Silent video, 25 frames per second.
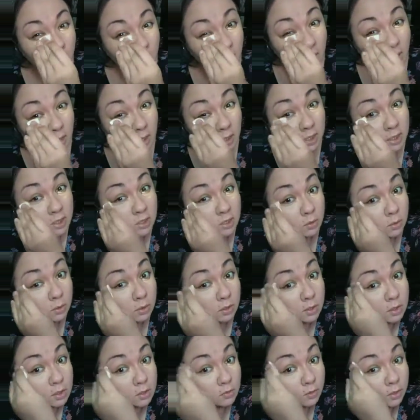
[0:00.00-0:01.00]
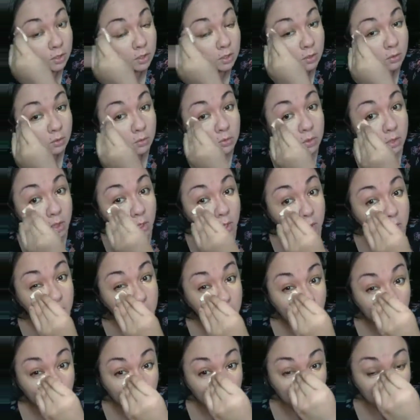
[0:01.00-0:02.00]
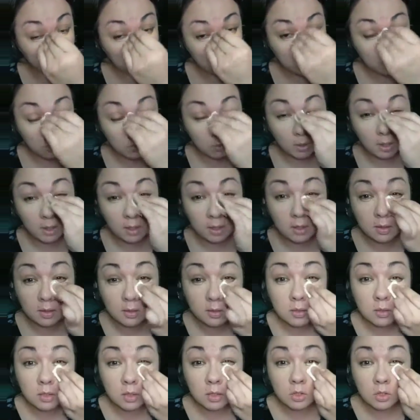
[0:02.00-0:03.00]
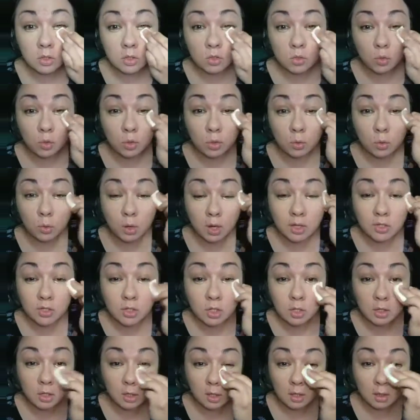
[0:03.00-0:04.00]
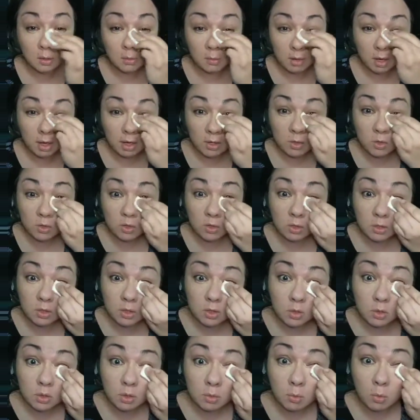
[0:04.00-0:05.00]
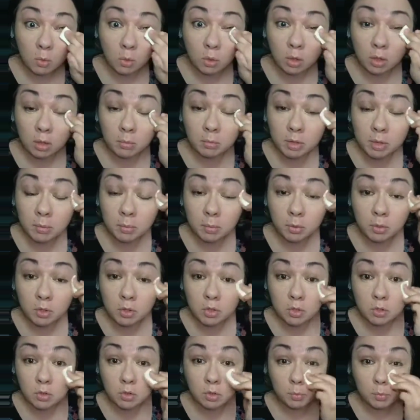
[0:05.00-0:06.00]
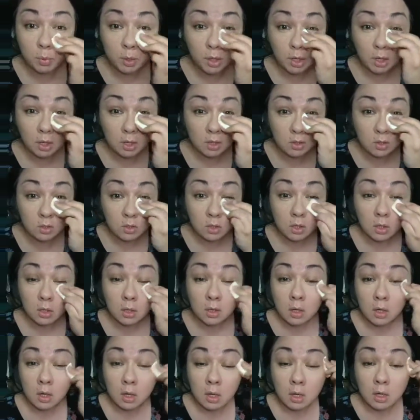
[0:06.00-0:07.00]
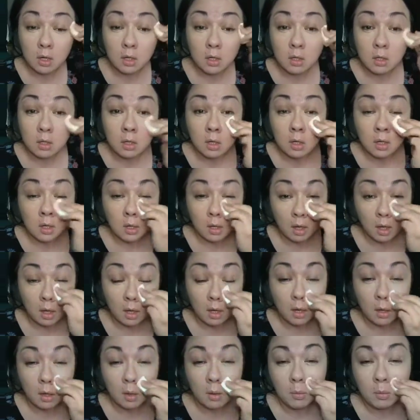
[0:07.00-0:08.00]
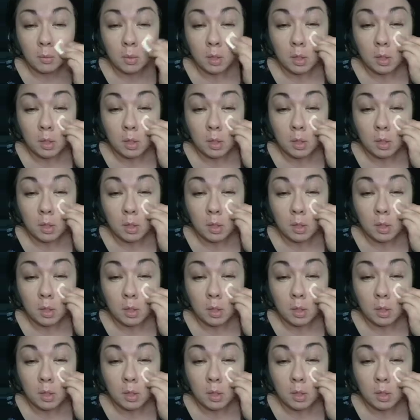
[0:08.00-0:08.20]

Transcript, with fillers: I like doing these videos, guys. I like that you guys enjoy watching them. I usually do them more on my personal page um,